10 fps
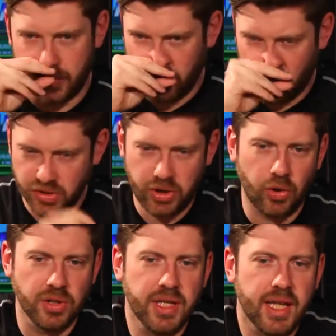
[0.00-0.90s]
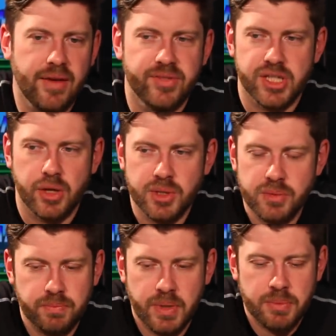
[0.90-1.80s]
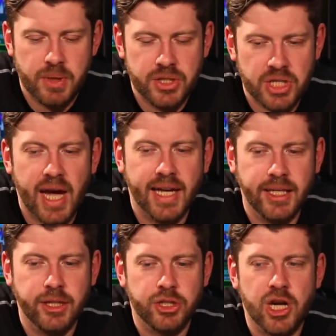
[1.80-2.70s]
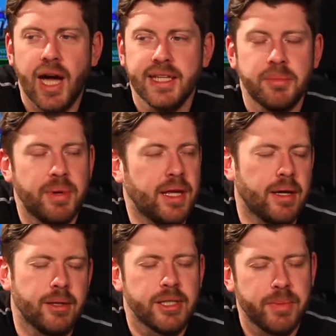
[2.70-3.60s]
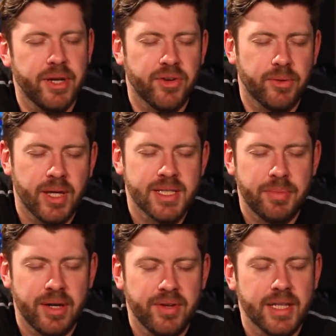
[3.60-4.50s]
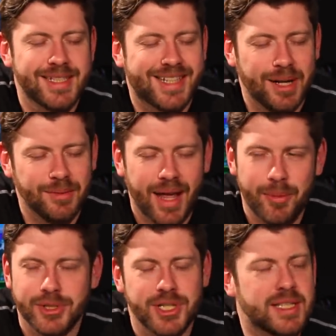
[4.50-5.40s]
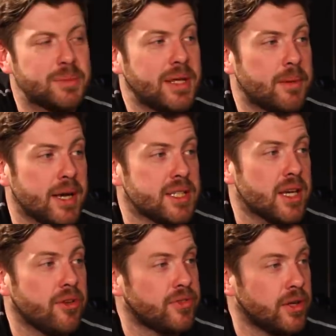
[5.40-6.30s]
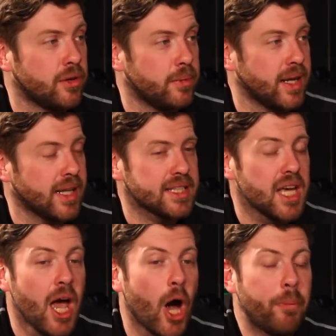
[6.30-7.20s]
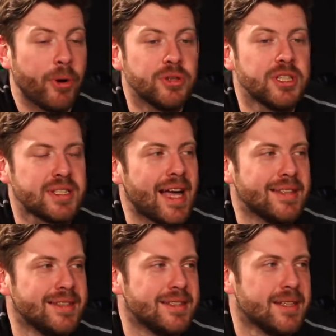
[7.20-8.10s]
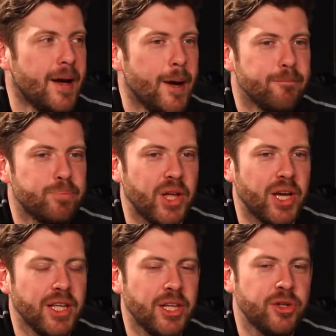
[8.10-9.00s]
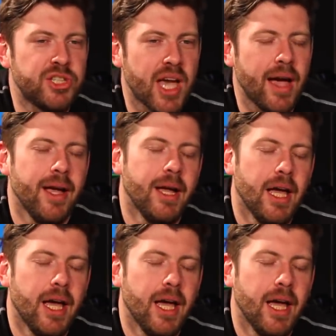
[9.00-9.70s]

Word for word: know, all, all you can ever do is, is, is try try to be. It's a bit of a it's a bit of an Instagram line, but try to be your best self. You know what I mean? And that's but understand that you set.